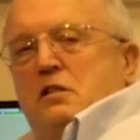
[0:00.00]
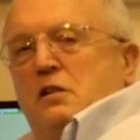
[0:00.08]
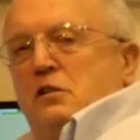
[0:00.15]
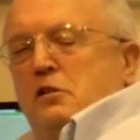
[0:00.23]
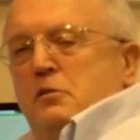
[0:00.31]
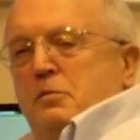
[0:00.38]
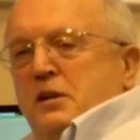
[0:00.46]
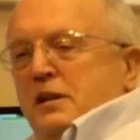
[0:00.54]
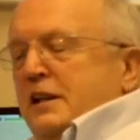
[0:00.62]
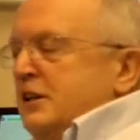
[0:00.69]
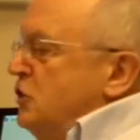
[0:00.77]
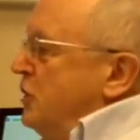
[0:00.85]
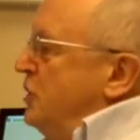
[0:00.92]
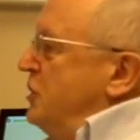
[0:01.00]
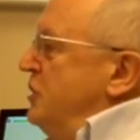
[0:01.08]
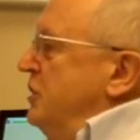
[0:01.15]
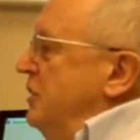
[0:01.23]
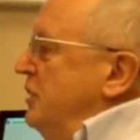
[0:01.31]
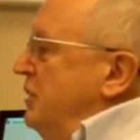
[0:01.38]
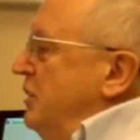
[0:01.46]
or I could be an
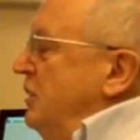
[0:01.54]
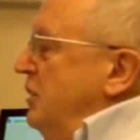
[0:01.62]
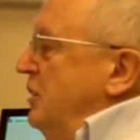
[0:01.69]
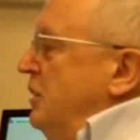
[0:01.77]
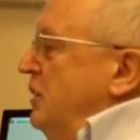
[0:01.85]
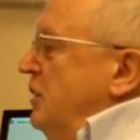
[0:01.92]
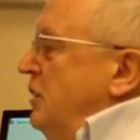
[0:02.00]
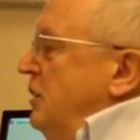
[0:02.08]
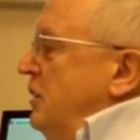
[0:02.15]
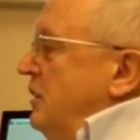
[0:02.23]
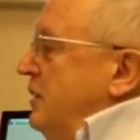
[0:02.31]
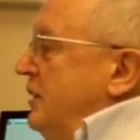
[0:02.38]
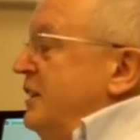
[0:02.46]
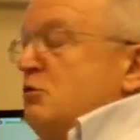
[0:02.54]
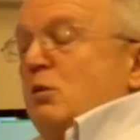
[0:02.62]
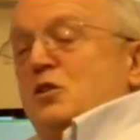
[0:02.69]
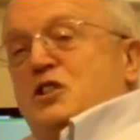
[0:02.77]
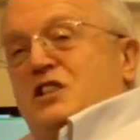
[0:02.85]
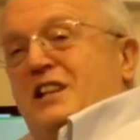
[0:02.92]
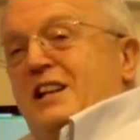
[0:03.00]
electrician. There is
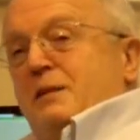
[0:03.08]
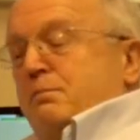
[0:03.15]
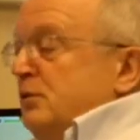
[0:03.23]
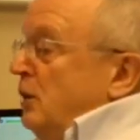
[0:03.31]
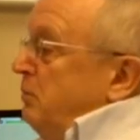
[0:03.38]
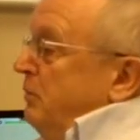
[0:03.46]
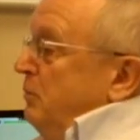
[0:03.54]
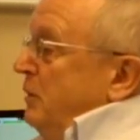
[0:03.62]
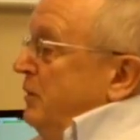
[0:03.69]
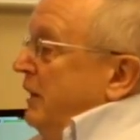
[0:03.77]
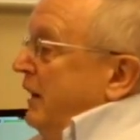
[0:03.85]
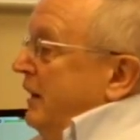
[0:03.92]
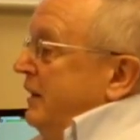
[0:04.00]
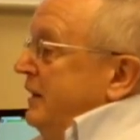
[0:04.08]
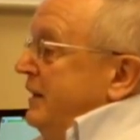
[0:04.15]
one slight problem with that,